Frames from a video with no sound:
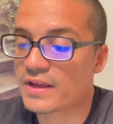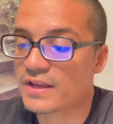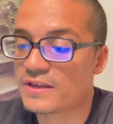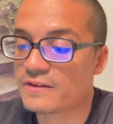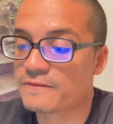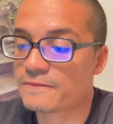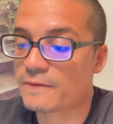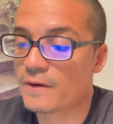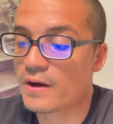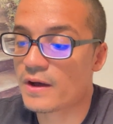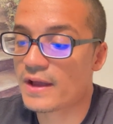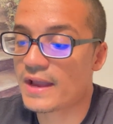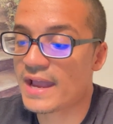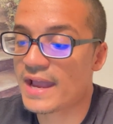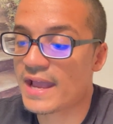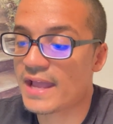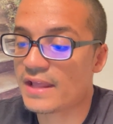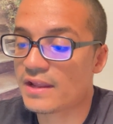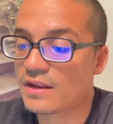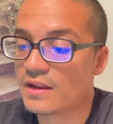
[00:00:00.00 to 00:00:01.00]
He fought
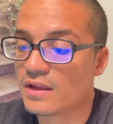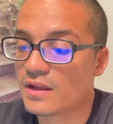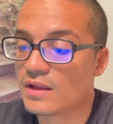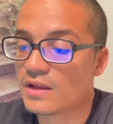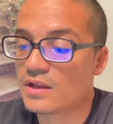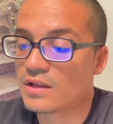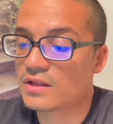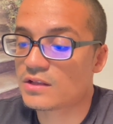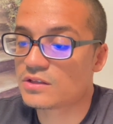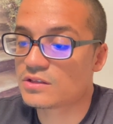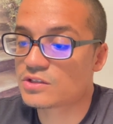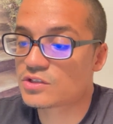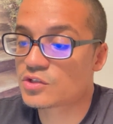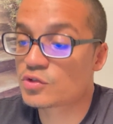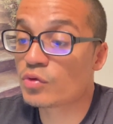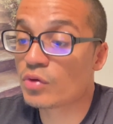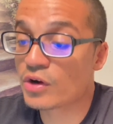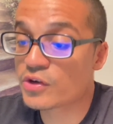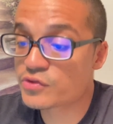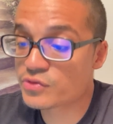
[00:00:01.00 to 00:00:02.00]
at
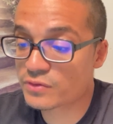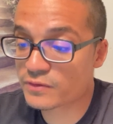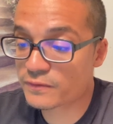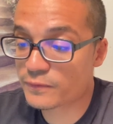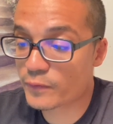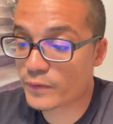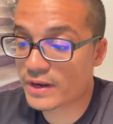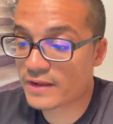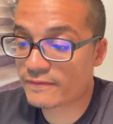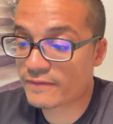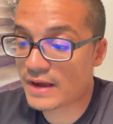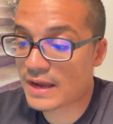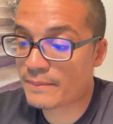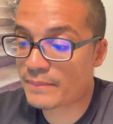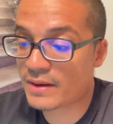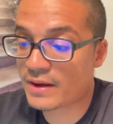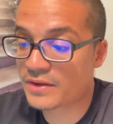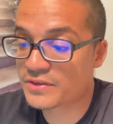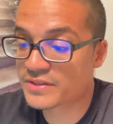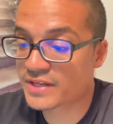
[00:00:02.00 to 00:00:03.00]
245
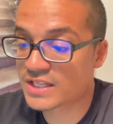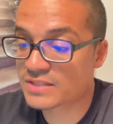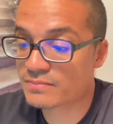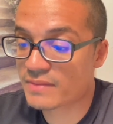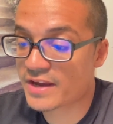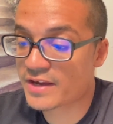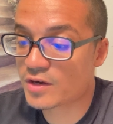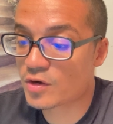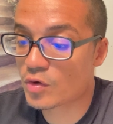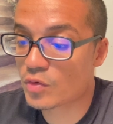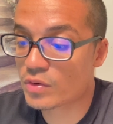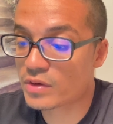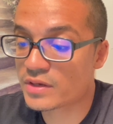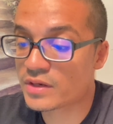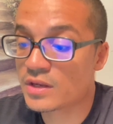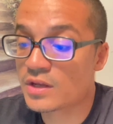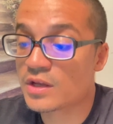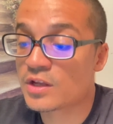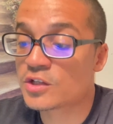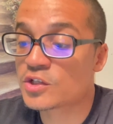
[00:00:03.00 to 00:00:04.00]
pounds against Mike Cohen,